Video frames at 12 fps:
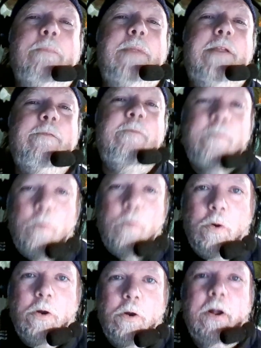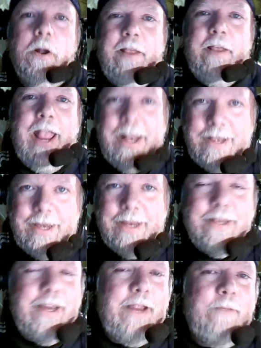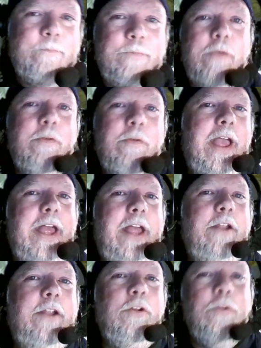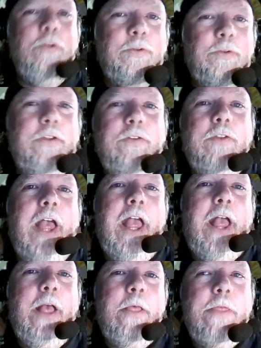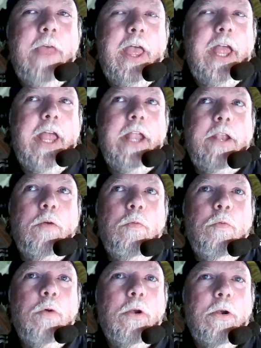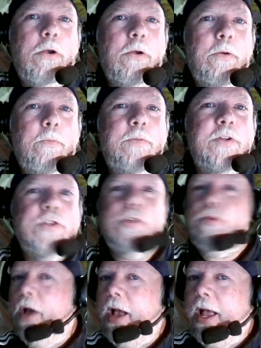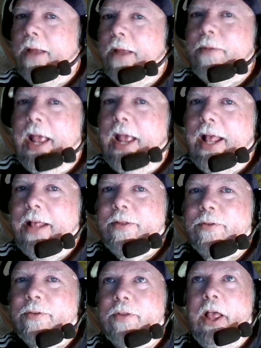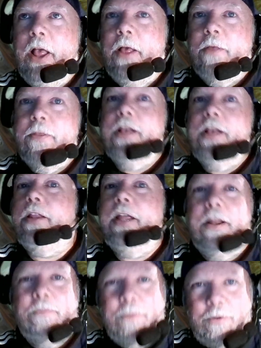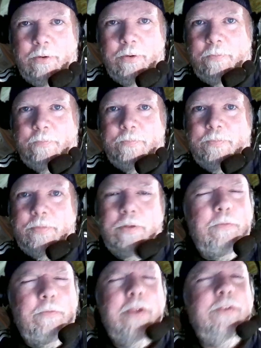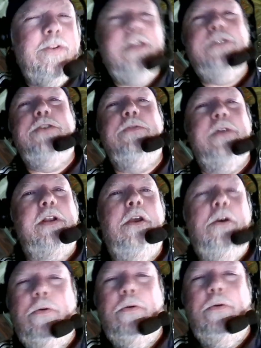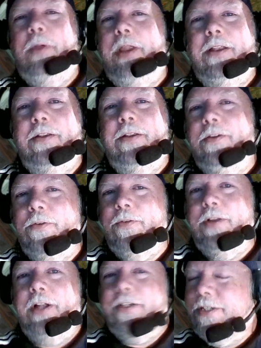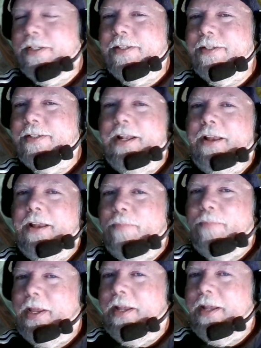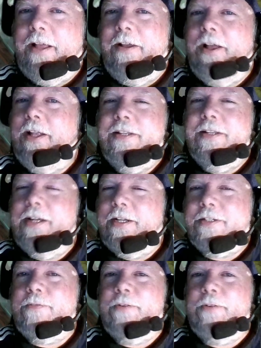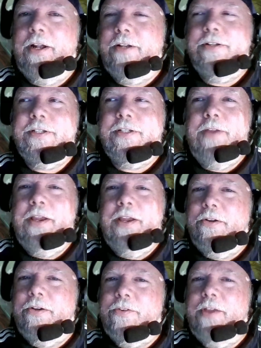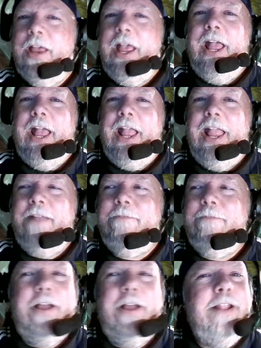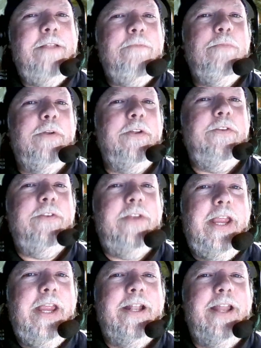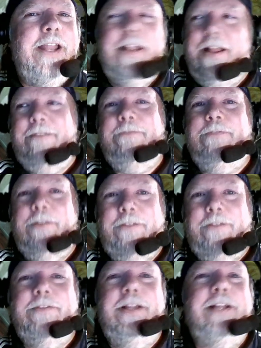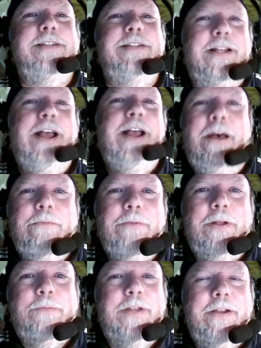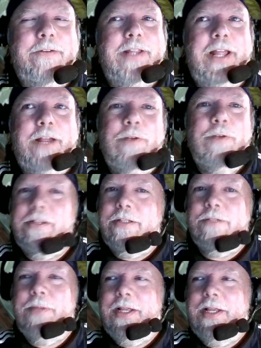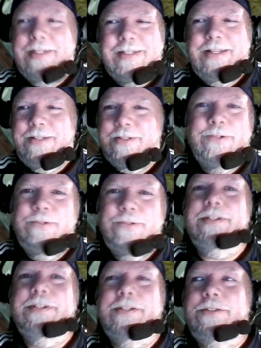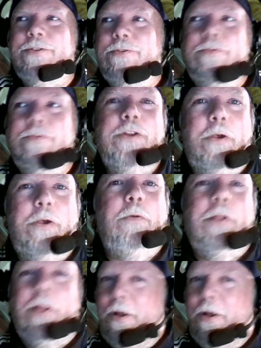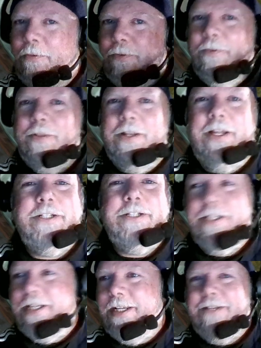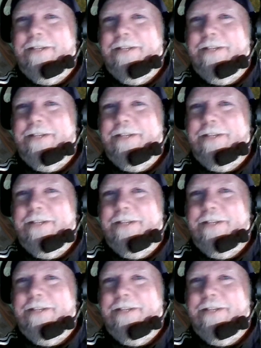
before A D and D, you had oozes that were described as the cleanup crew. The reason that you would go into dungeons that have been untouched for hundreds of years and find them pristine and not full of dust and cobwebs and everything, well, it's because these oozes go along through the dungeon and